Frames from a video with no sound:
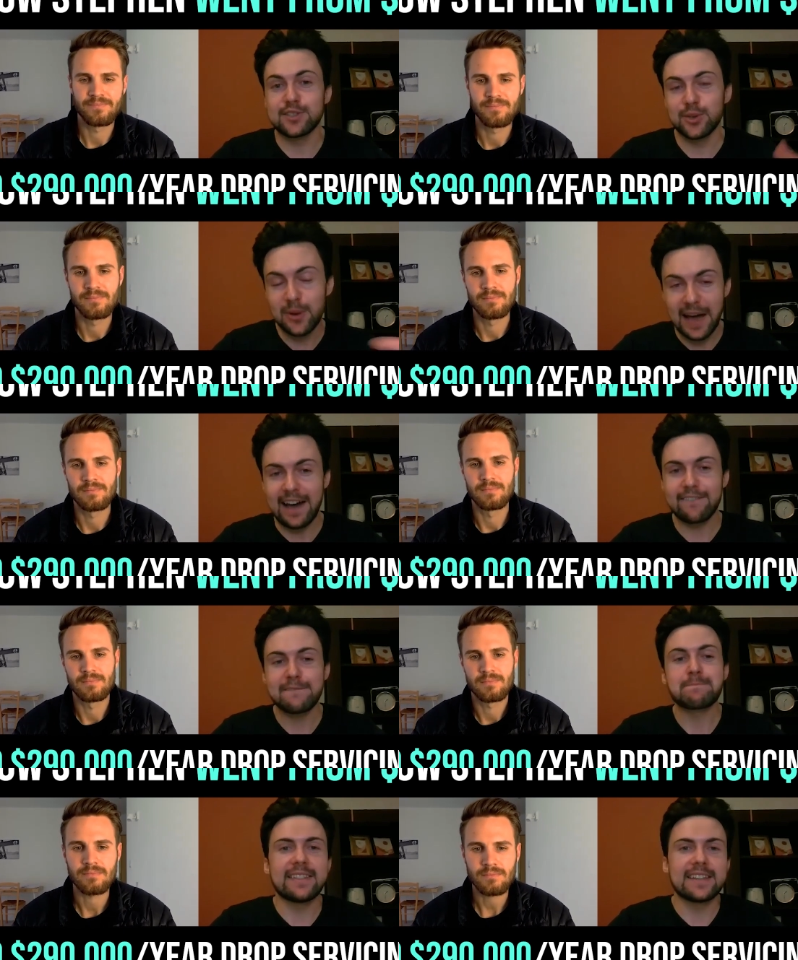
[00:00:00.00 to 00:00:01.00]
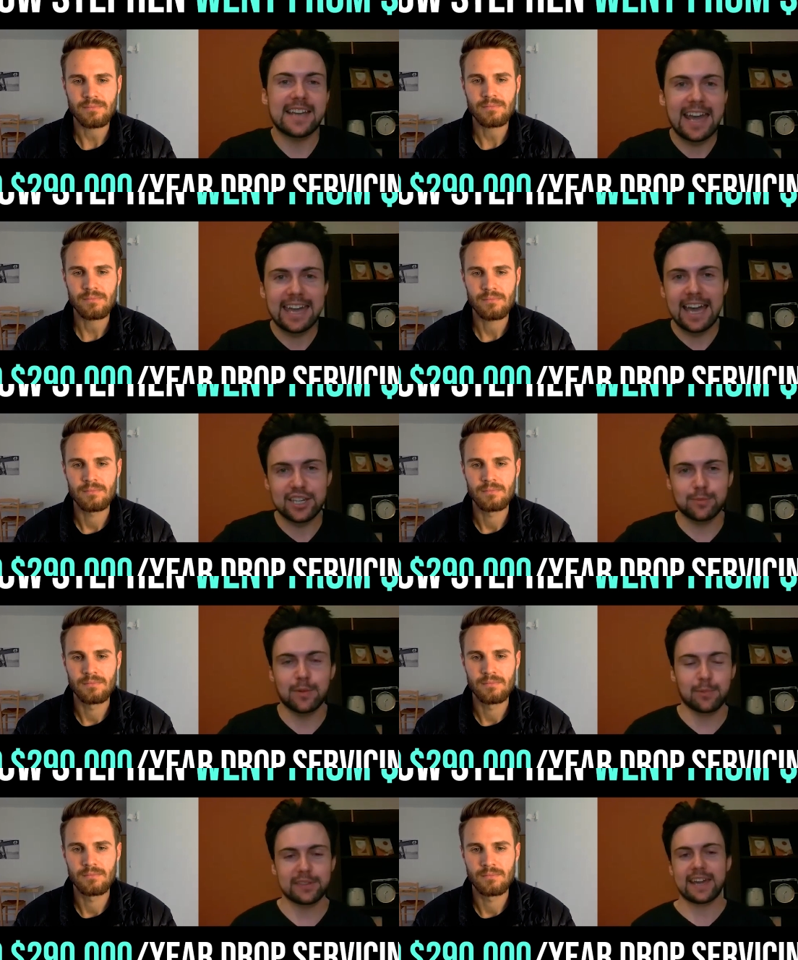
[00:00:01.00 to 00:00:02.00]
Speaker 1: do have and then take
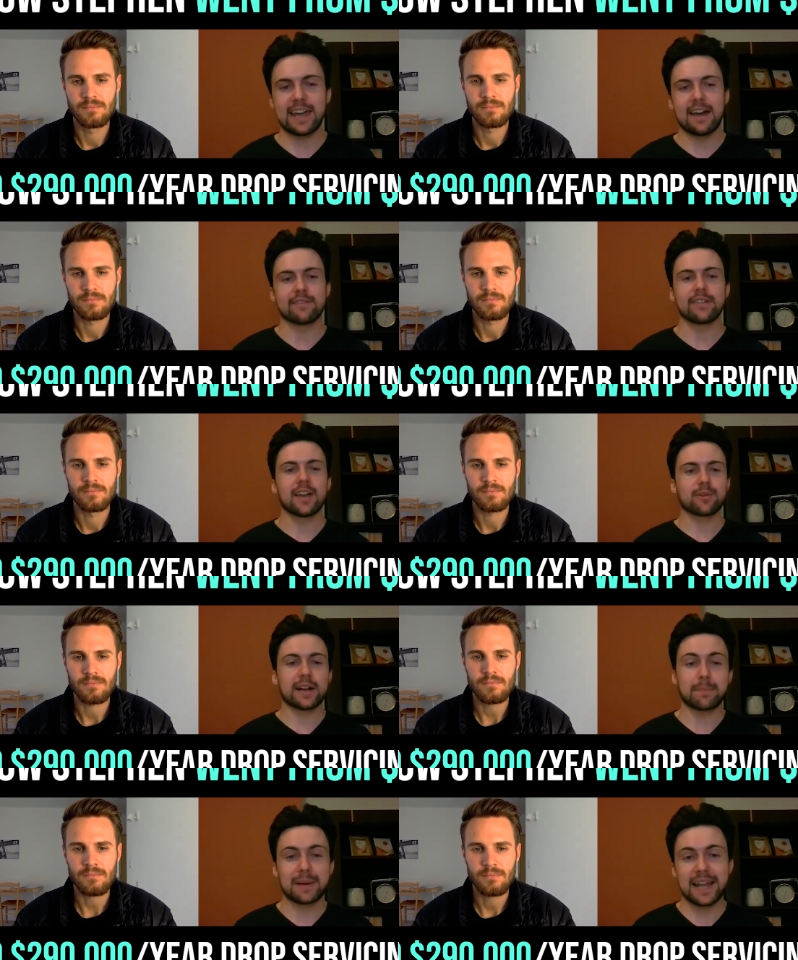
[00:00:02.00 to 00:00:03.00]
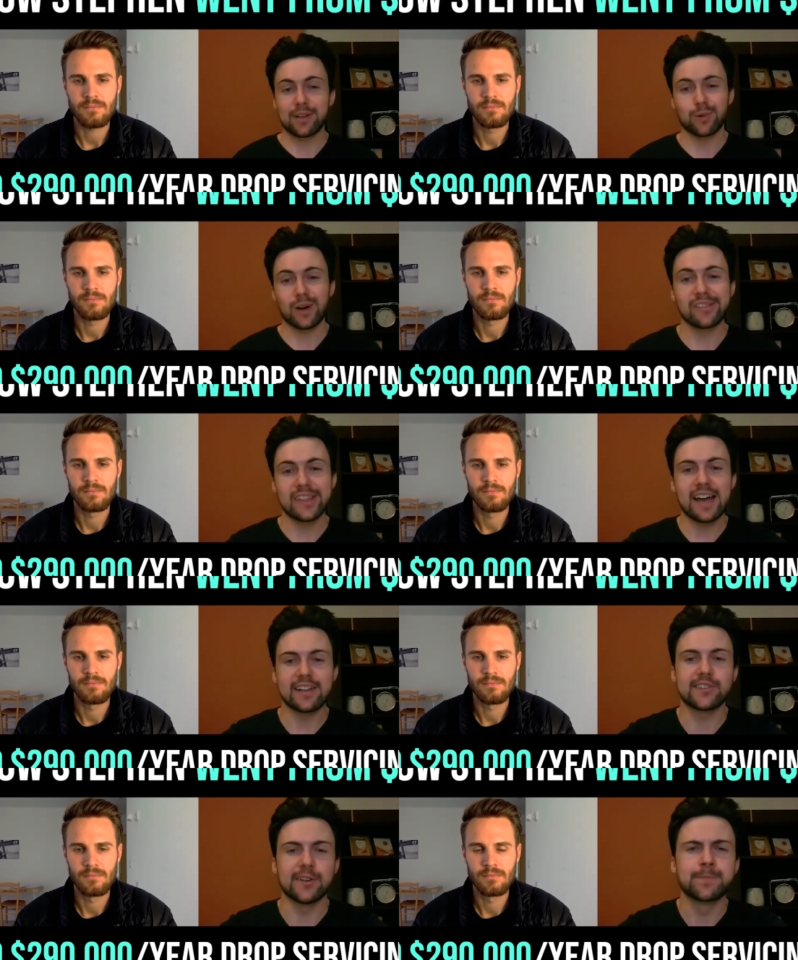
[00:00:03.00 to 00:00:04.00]
action with what they have, create a plan around
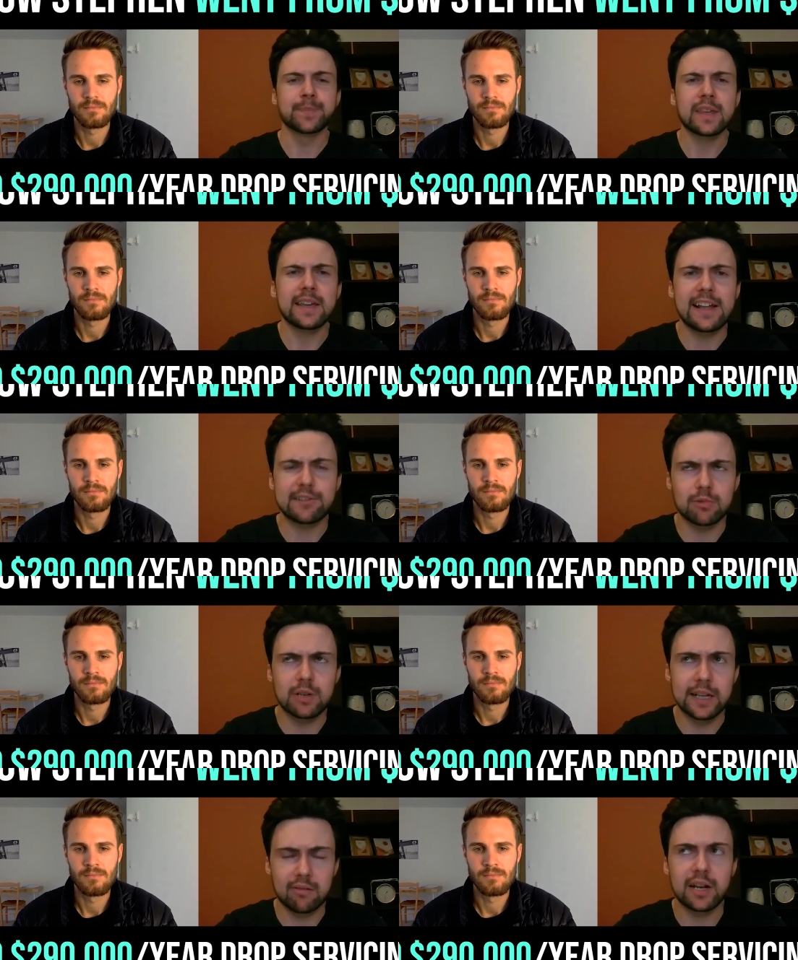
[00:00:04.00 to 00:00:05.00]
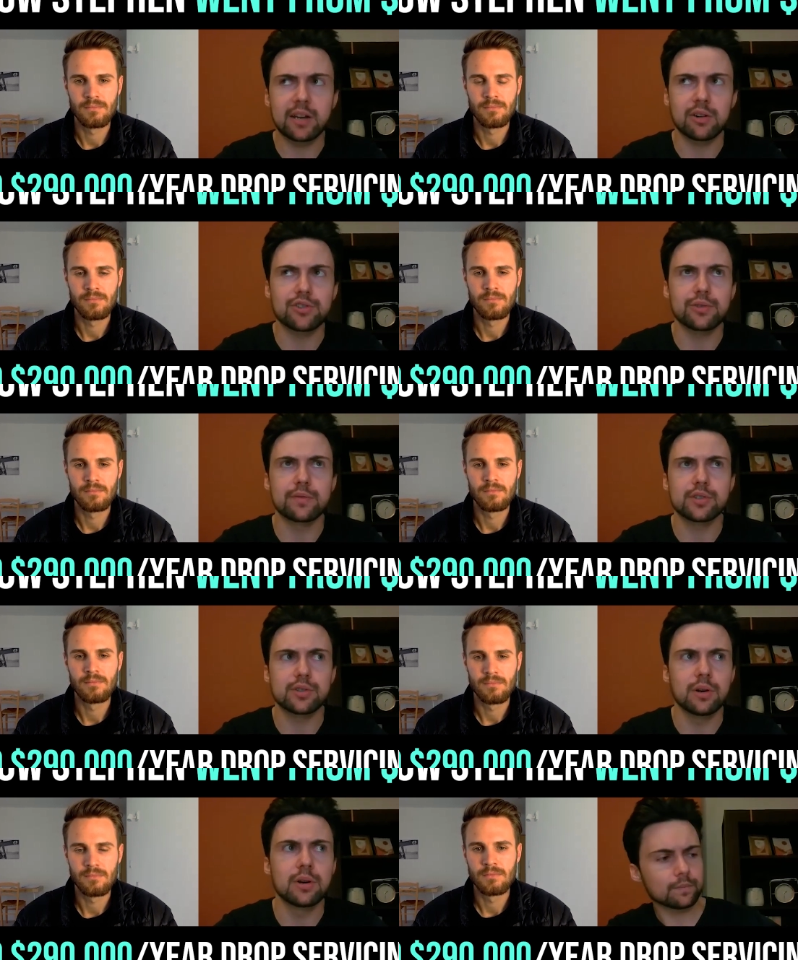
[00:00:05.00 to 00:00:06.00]
that. So, yeah, that's really, really crucial
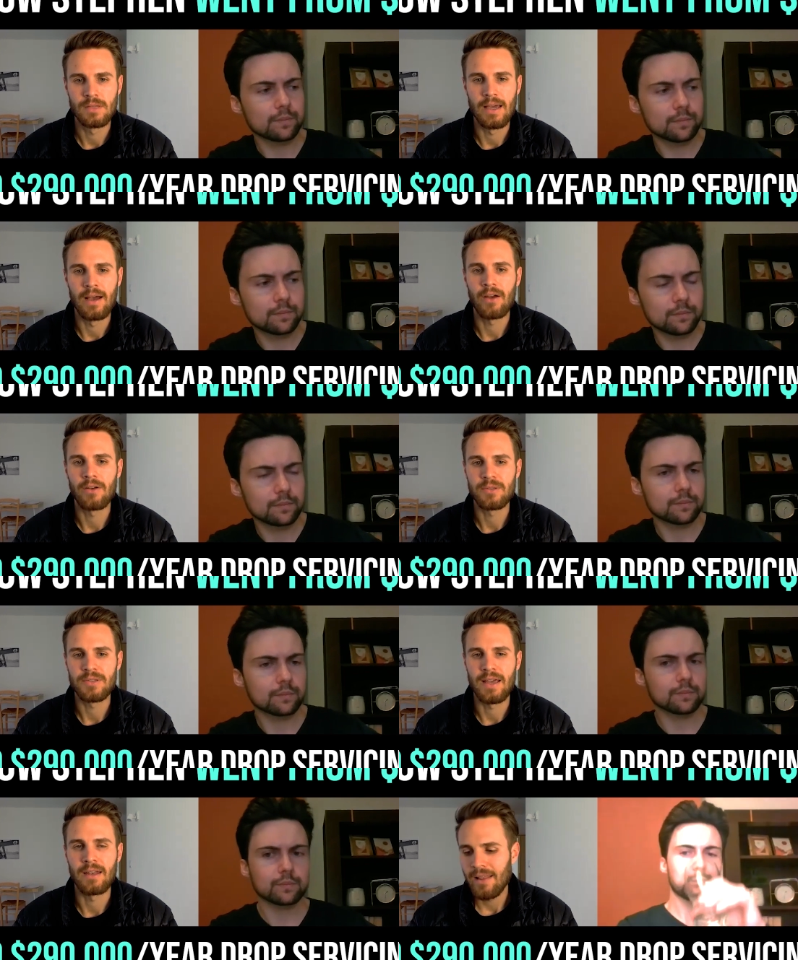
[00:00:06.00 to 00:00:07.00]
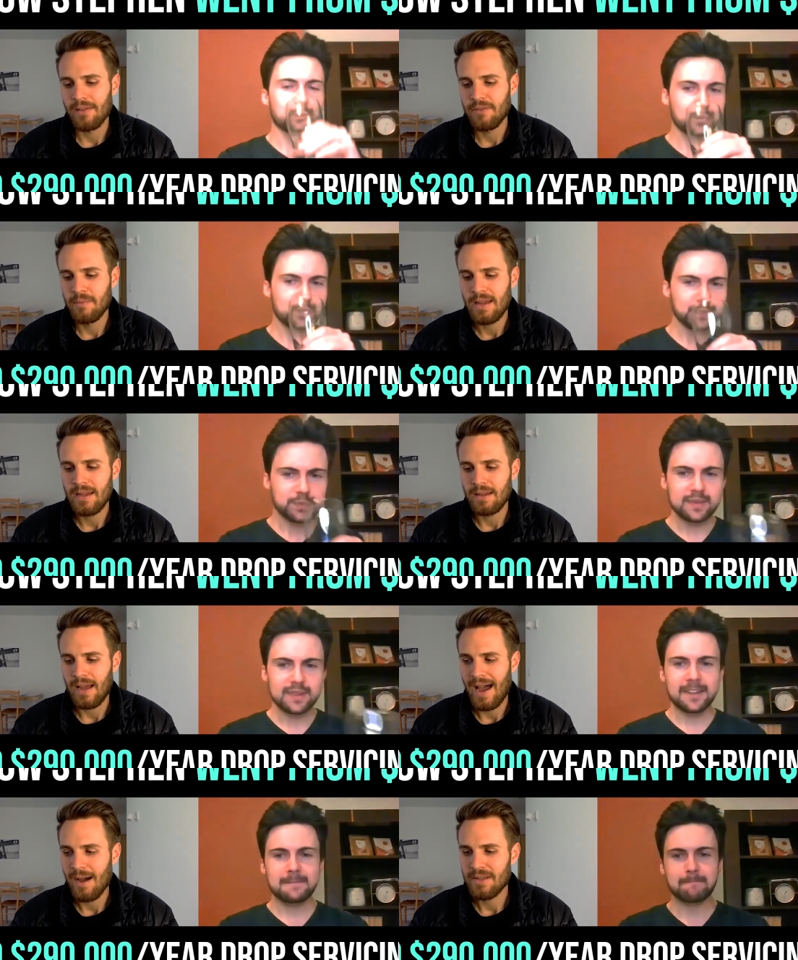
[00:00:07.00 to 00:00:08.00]
for sure.
Speaker 2: Yeah, 100%. Like for me,
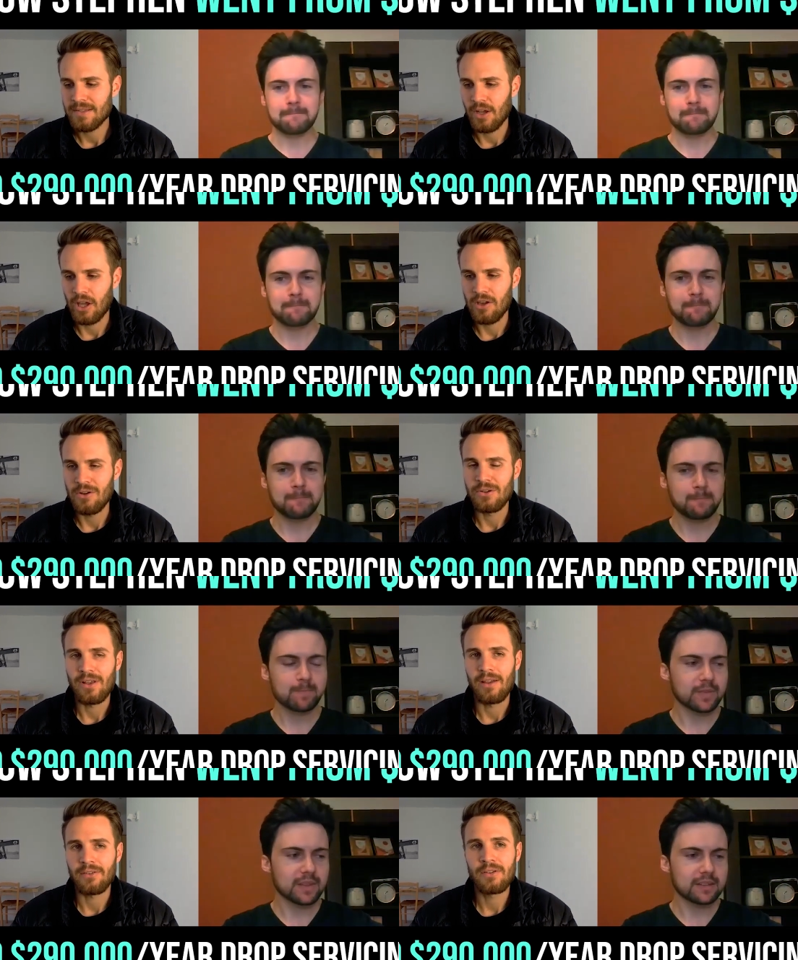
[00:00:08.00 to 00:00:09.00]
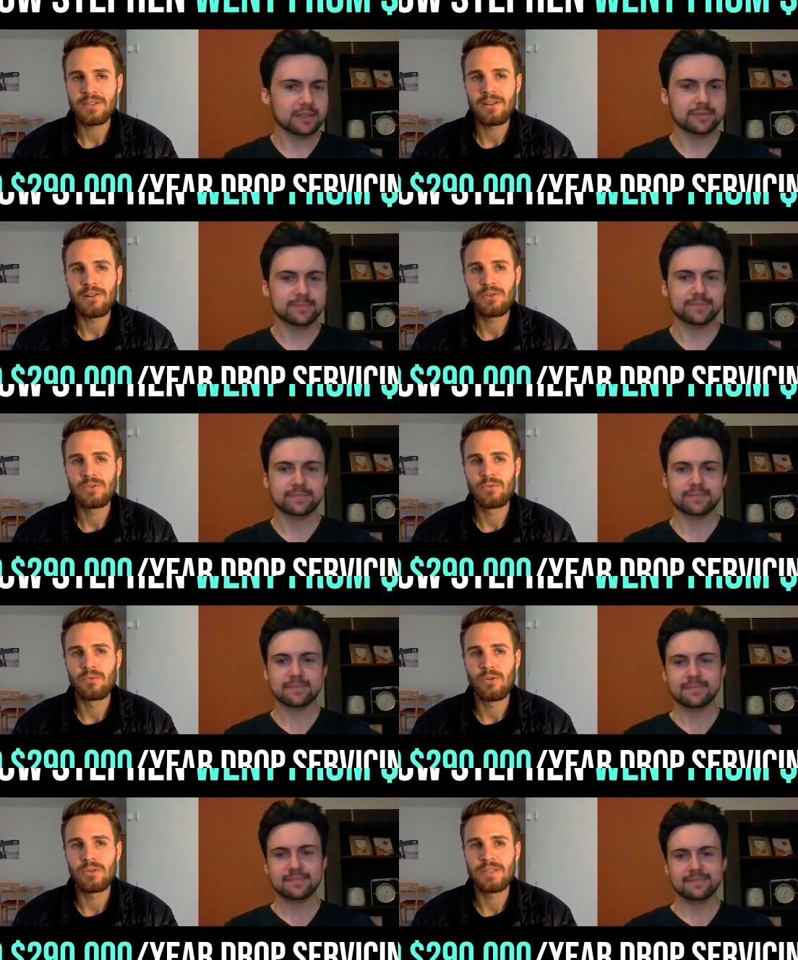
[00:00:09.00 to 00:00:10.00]
habits are huge. Like as soon as I lose
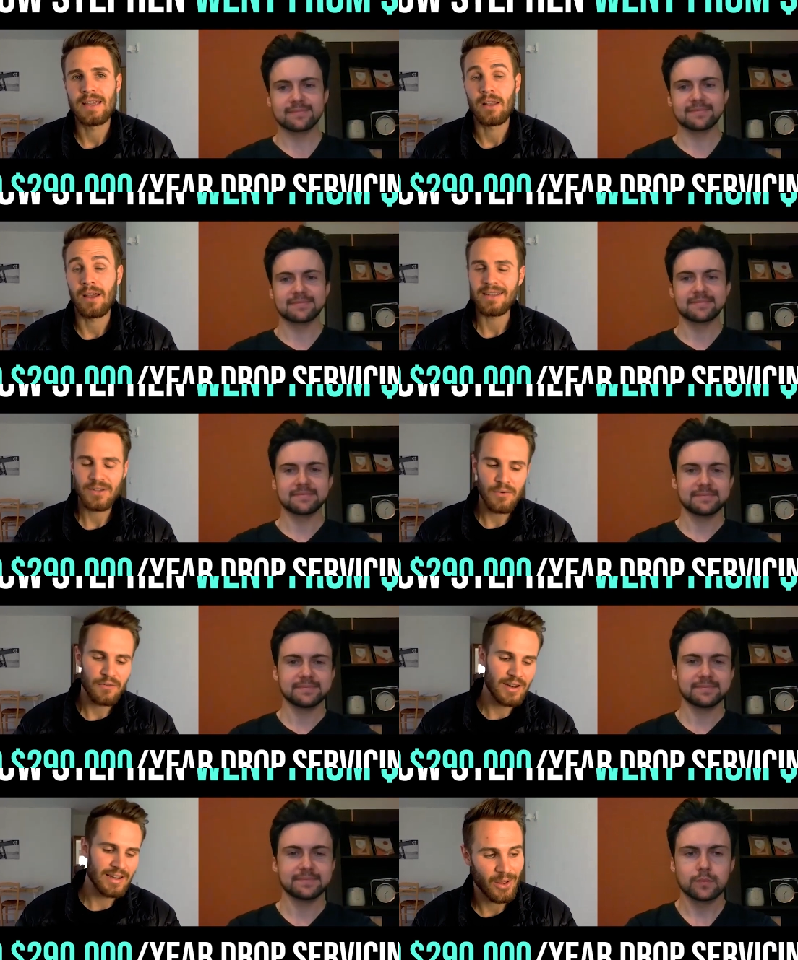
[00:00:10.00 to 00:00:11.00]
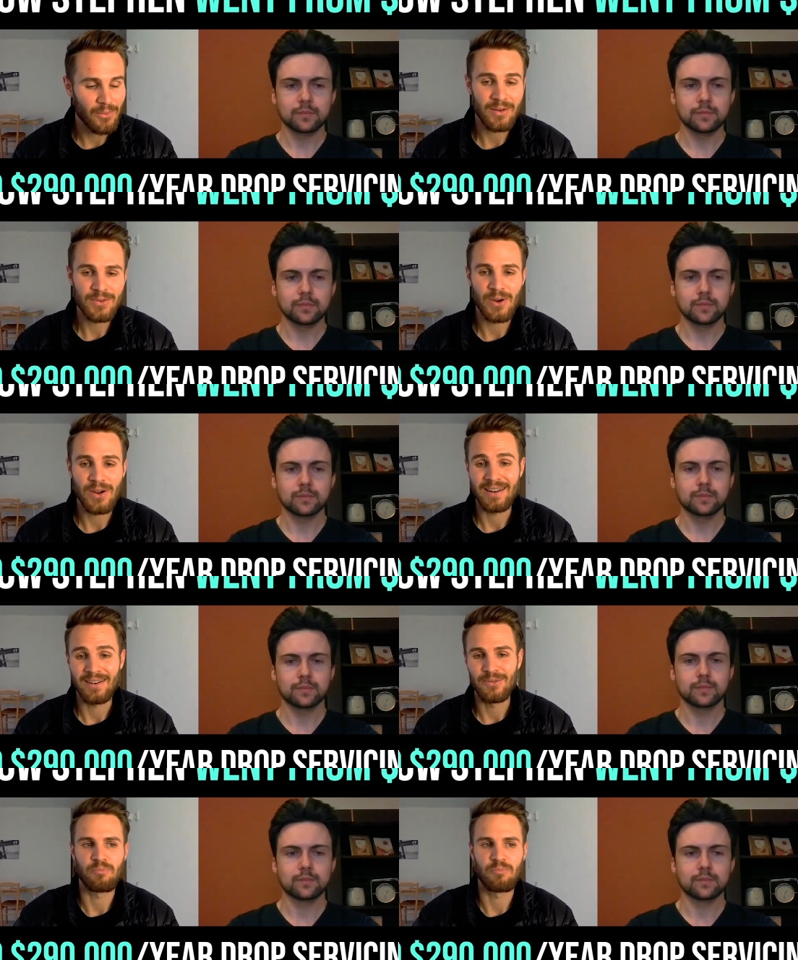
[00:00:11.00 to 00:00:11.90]
routine, like it's so funny. Like when I was working in a